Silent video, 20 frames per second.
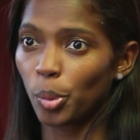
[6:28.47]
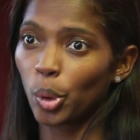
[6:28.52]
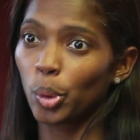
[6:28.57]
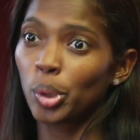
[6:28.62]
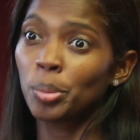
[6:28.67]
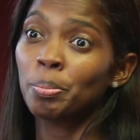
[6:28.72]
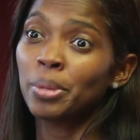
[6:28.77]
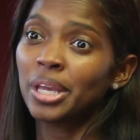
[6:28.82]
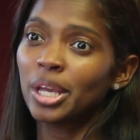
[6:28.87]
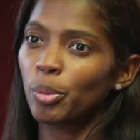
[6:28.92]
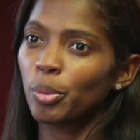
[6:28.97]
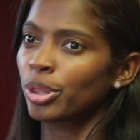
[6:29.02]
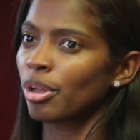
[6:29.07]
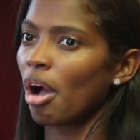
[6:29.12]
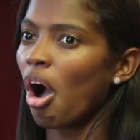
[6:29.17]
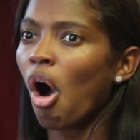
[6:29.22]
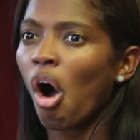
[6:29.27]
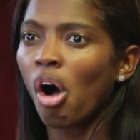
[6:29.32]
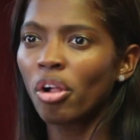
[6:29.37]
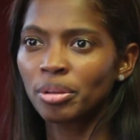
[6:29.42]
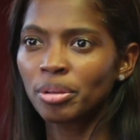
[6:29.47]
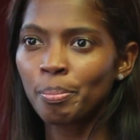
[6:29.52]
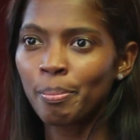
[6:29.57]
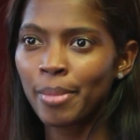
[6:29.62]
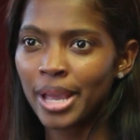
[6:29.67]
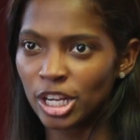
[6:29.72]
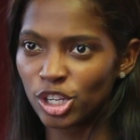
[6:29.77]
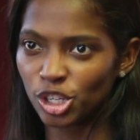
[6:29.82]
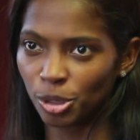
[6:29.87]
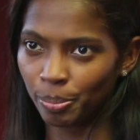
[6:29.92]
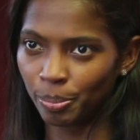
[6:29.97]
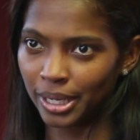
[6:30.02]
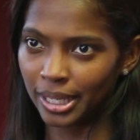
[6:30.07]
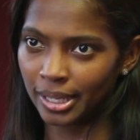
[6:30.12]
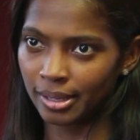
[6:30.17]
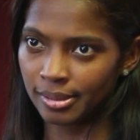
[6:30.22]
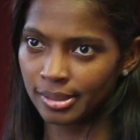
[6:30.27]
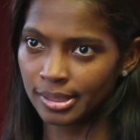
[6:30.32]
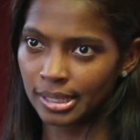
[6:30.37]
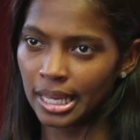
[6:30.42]
where we meet with all the major
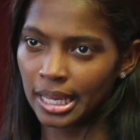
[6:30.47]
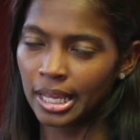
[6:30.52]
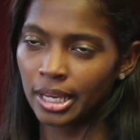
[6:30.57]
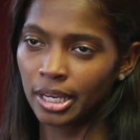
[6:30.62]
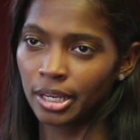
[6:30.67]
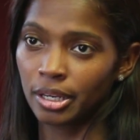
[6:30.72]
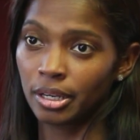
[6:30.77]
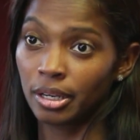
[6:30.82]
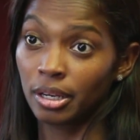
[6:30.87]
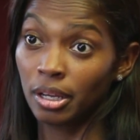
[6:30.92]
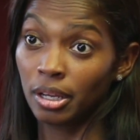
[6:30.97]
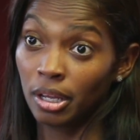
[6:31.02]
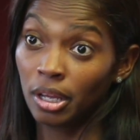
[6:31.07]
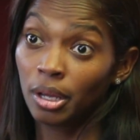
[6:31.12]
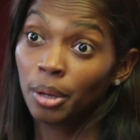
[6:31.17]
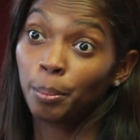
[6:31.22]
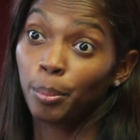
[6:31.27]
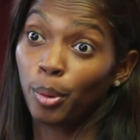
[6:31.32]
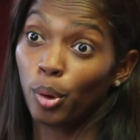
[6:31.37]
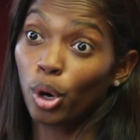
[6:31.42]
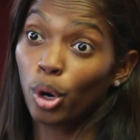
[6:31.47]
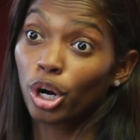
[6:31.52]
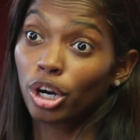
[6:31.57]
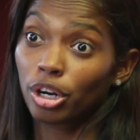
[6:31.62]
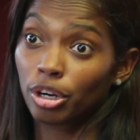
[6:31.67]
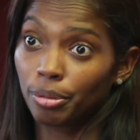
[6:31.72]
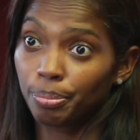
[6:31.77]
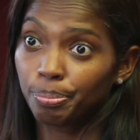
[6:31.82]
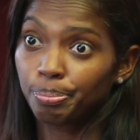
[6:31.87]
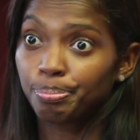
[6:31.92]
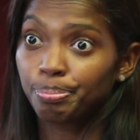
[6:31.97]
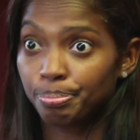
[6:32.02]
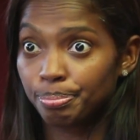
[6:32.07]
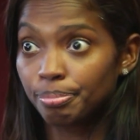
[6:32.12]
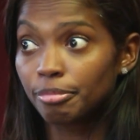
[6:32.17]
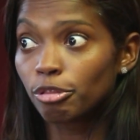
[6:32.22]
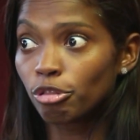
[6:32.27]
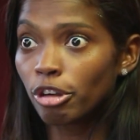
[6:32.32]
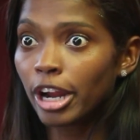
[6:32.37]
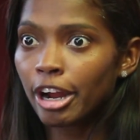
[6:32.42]
players in pork
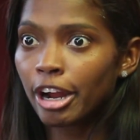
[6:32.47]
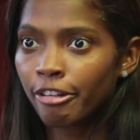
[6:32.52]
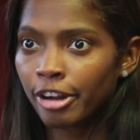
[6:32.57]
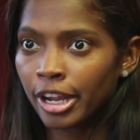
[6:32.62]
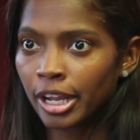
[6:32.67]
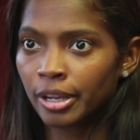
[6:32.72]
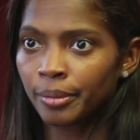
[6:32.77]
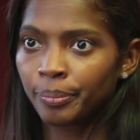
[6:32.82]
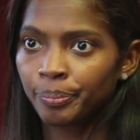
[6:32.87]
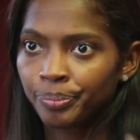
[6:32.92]
rearing.